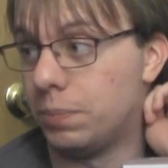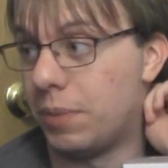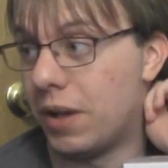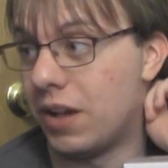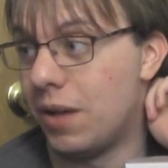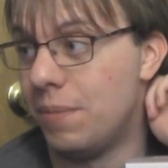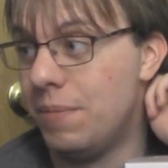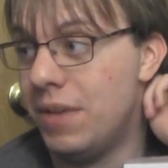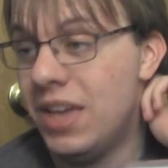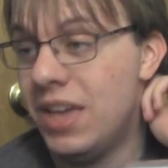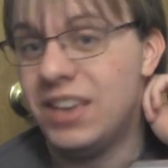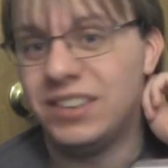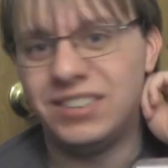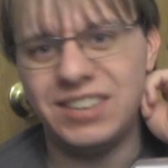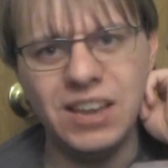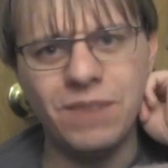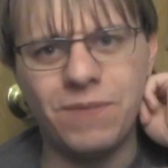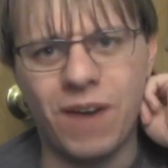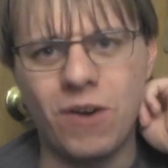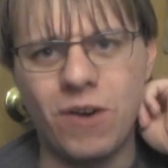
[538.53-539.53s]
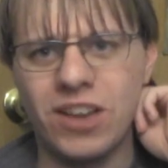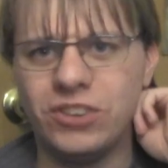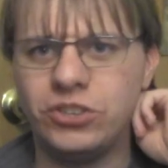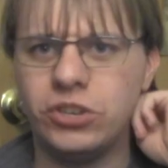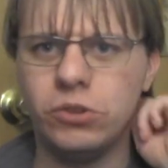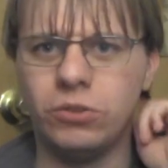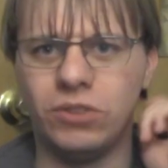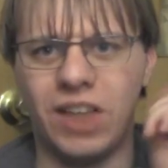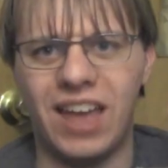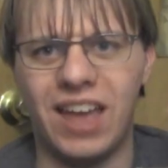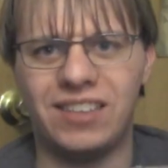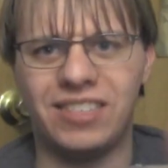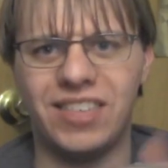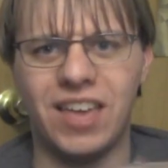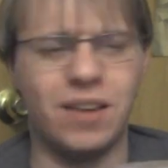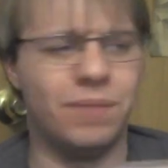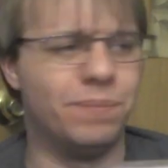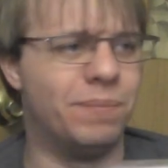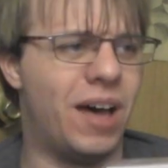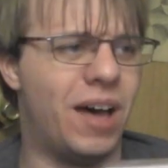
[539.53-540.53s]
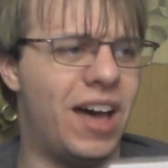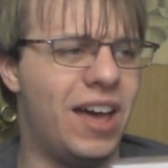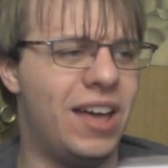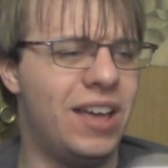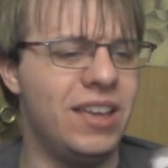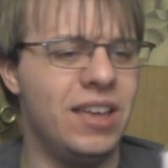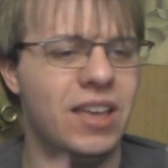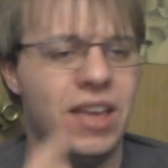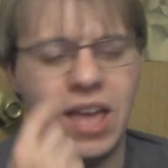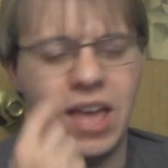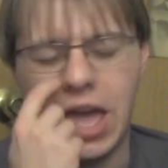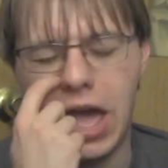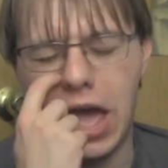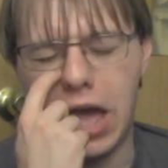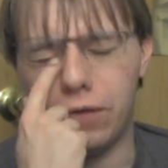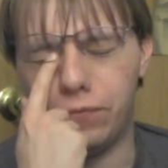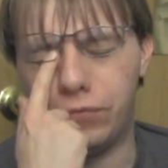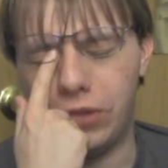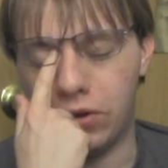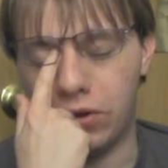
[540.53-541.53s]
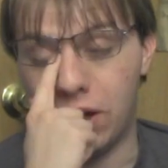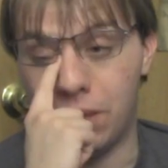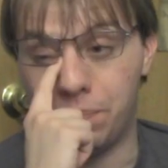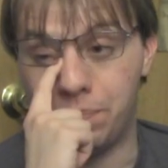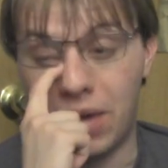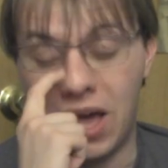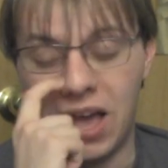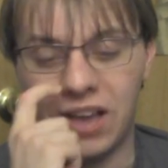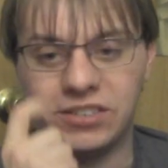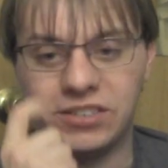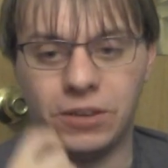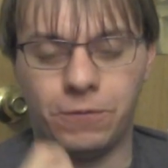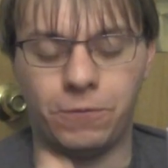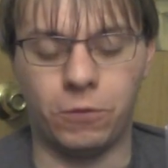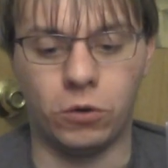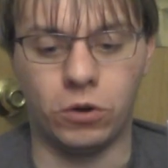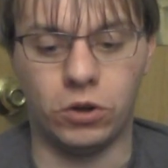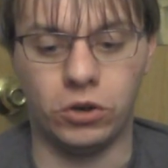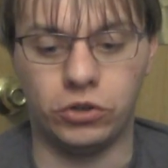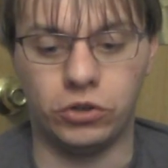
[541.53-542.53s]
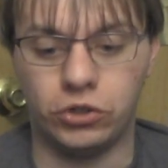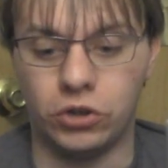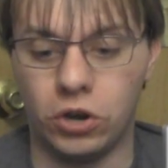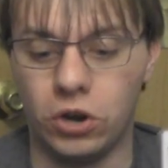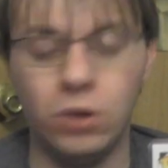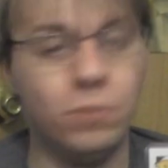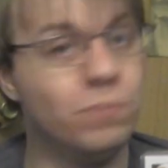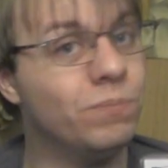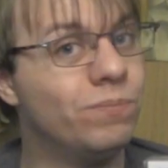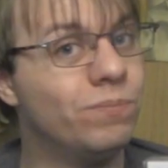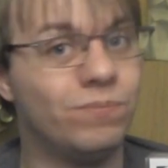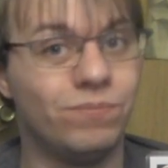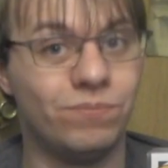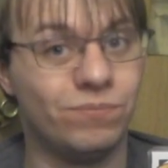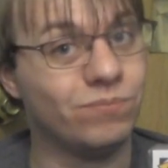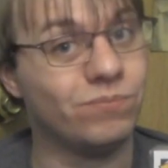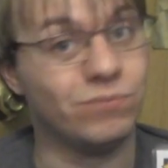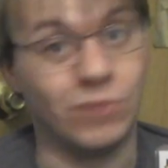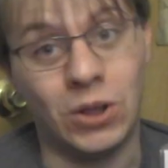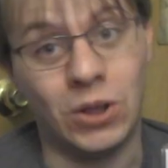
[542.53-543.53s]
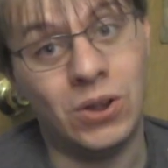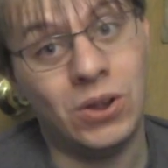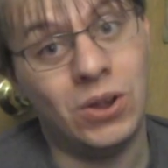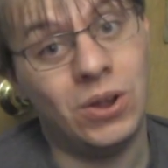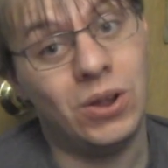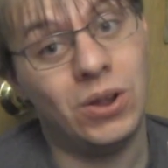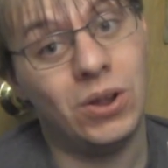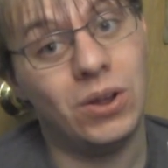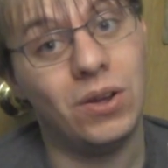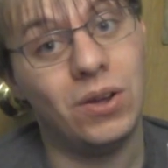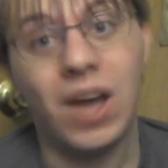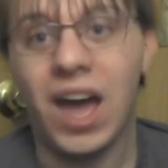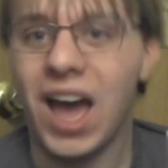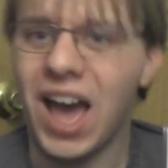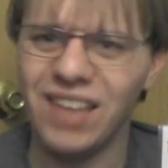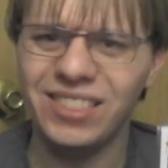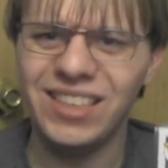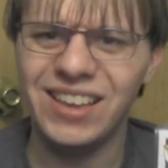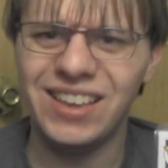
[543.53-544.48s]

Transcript: But see if I do like them out of their box for sure. I